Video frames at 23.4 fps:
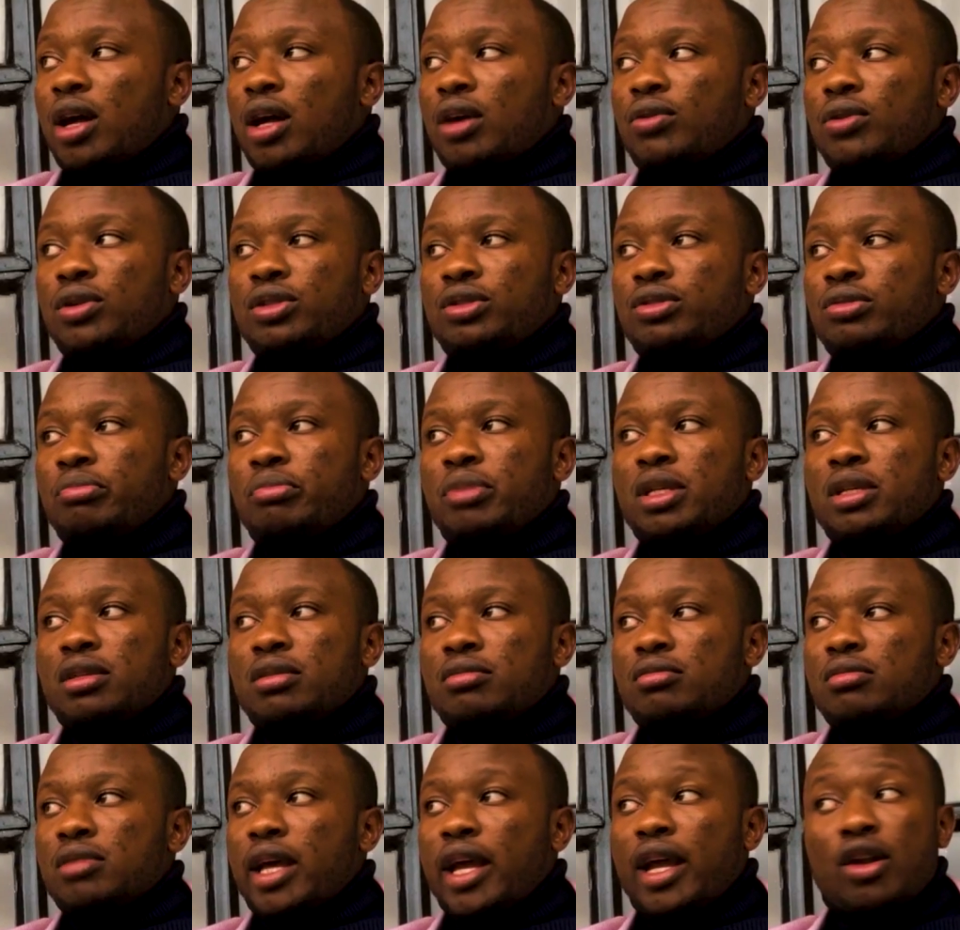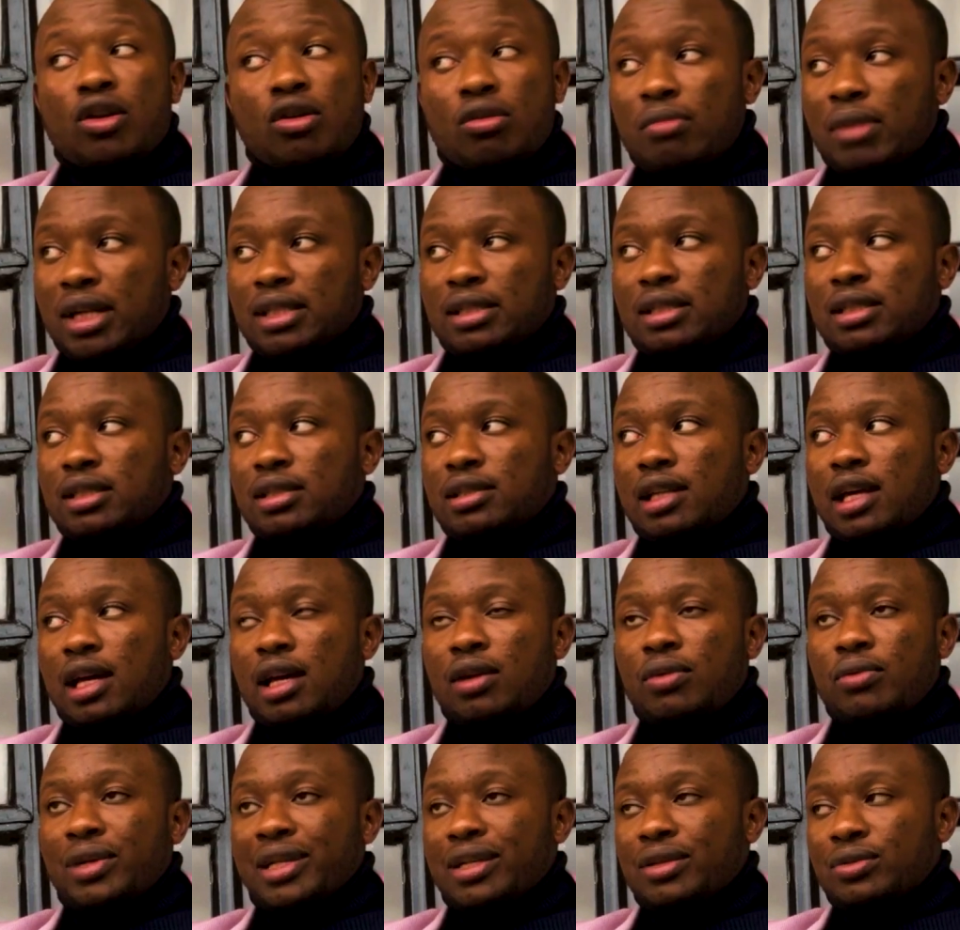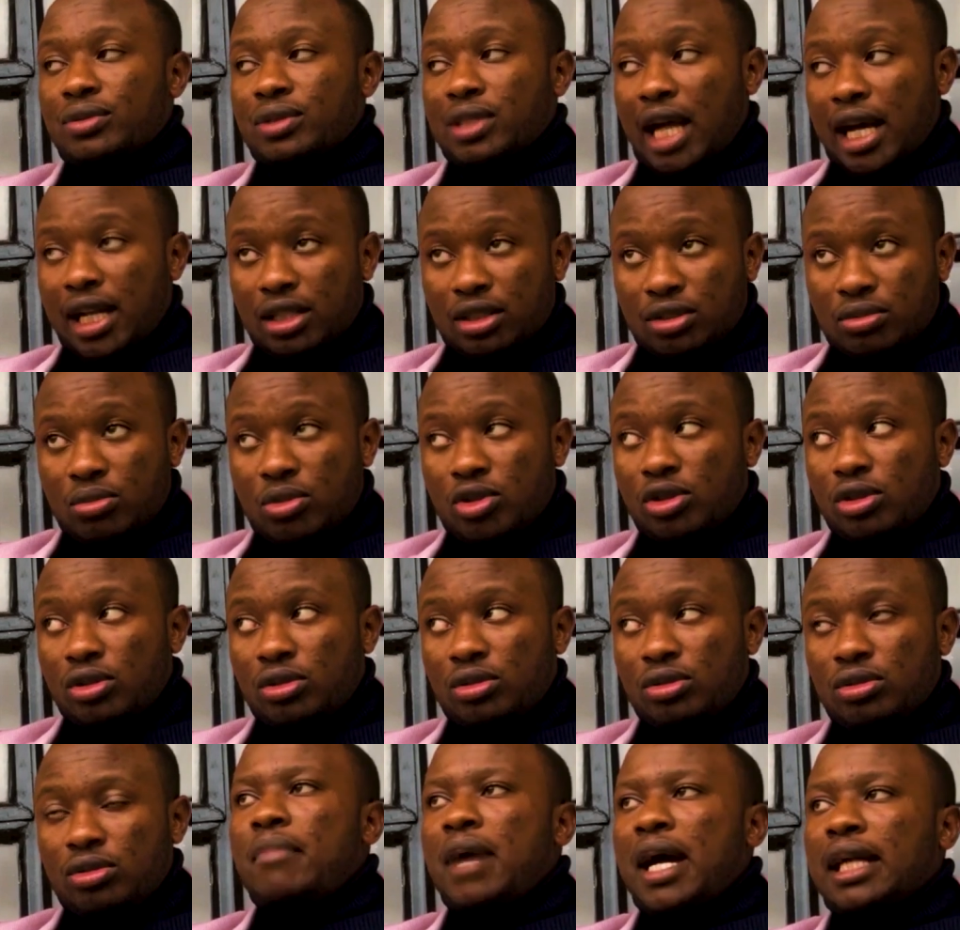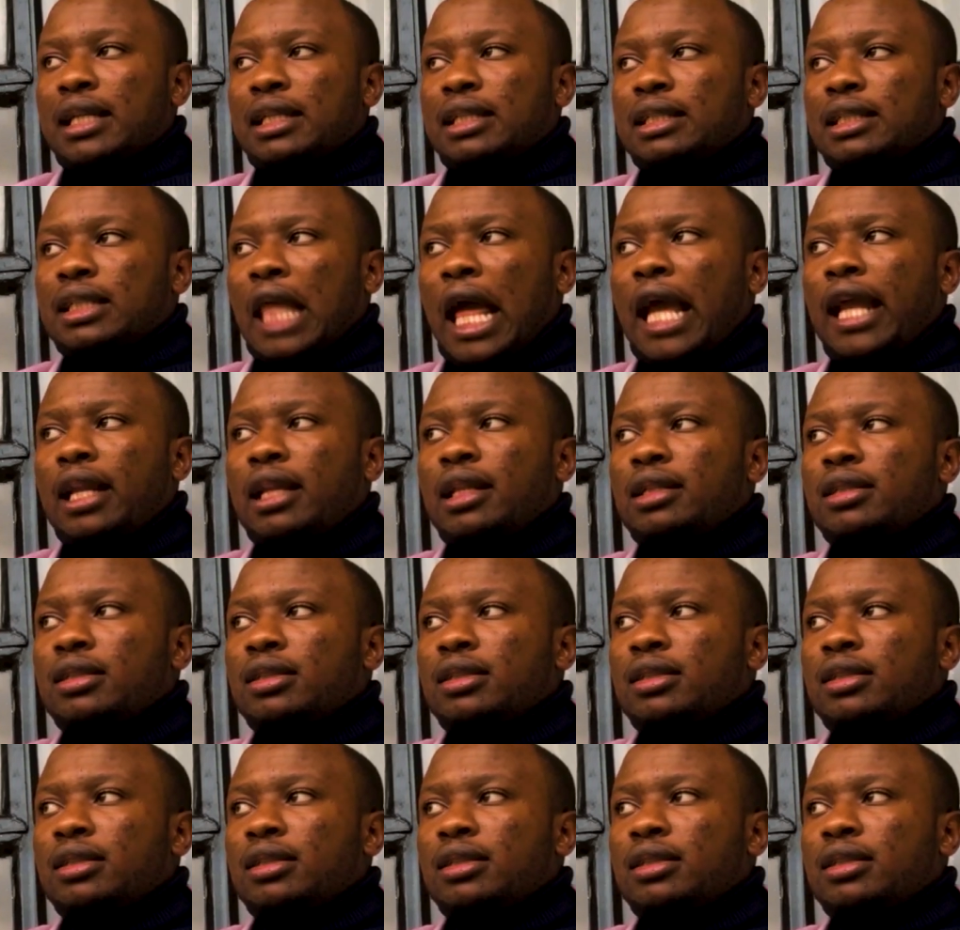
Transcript: going to be enormous when you start small, but then